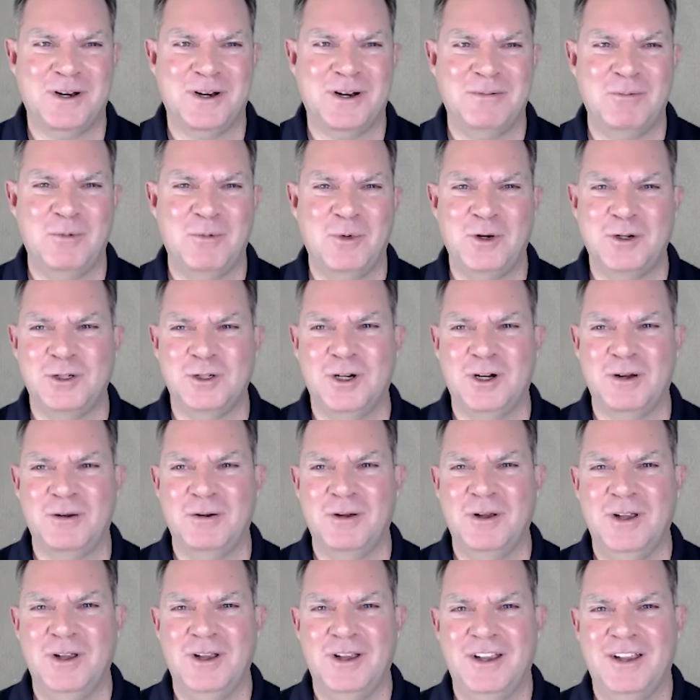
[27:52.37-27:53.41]
And I'm
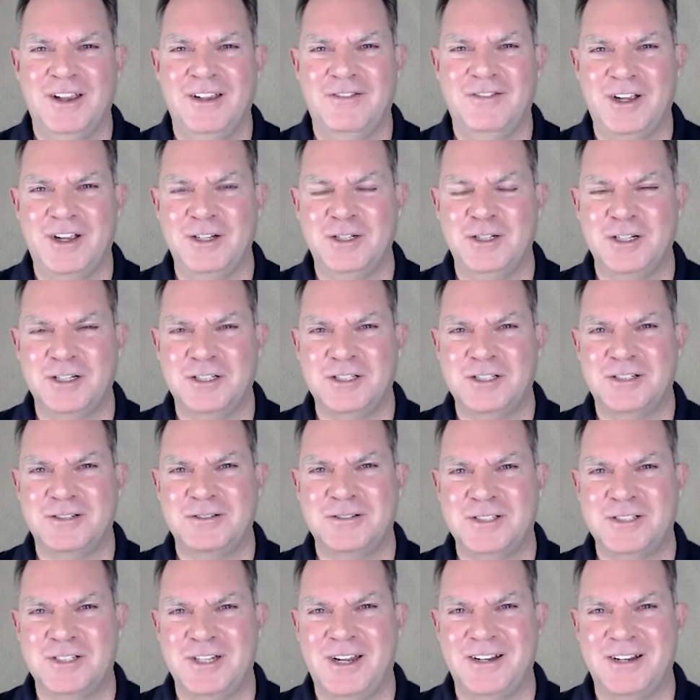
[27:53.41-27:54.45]
wondering if I
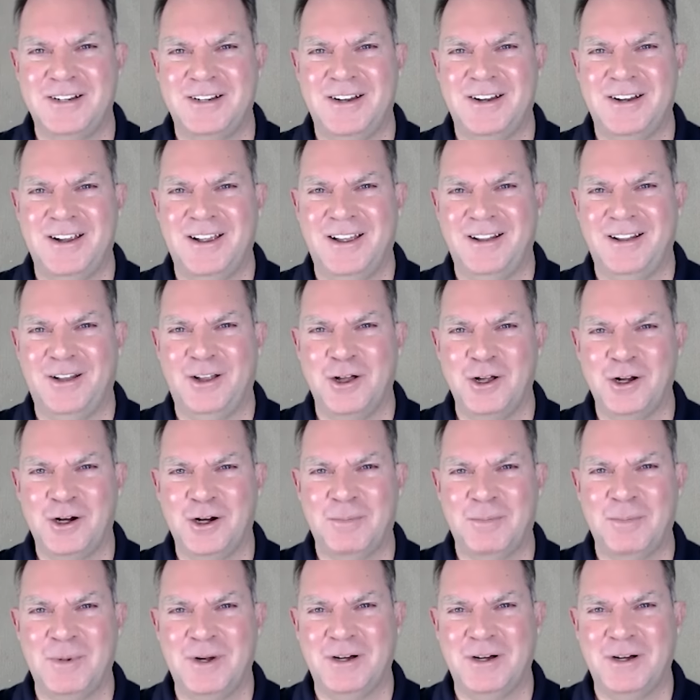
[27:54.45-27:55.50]
just set a
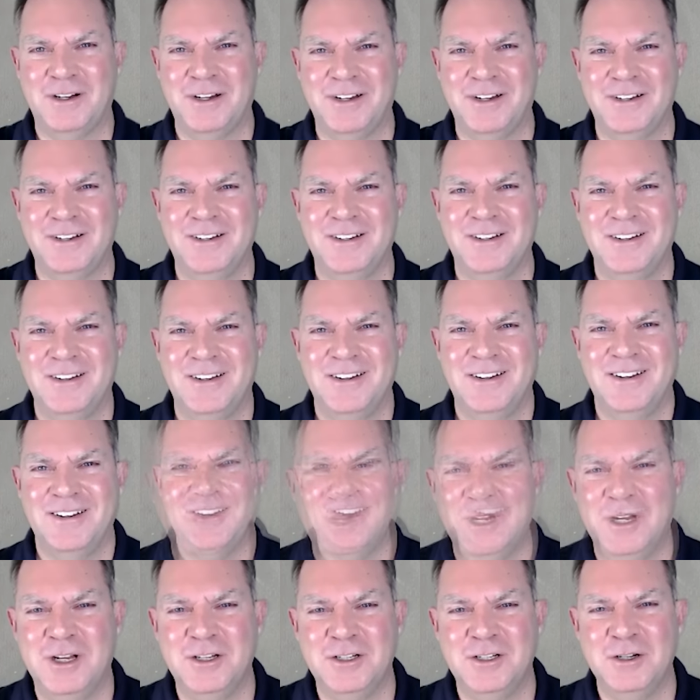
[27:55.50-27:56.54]
longer period
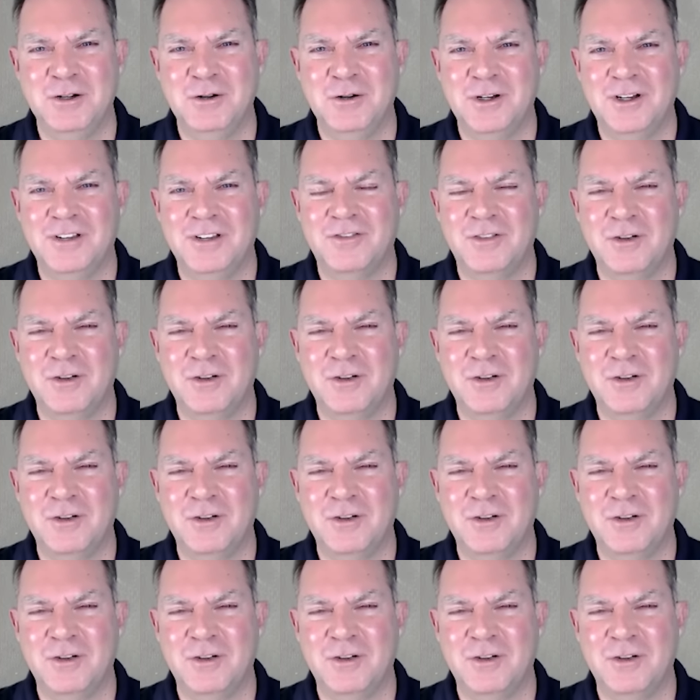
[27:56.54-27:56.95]
for me to do it,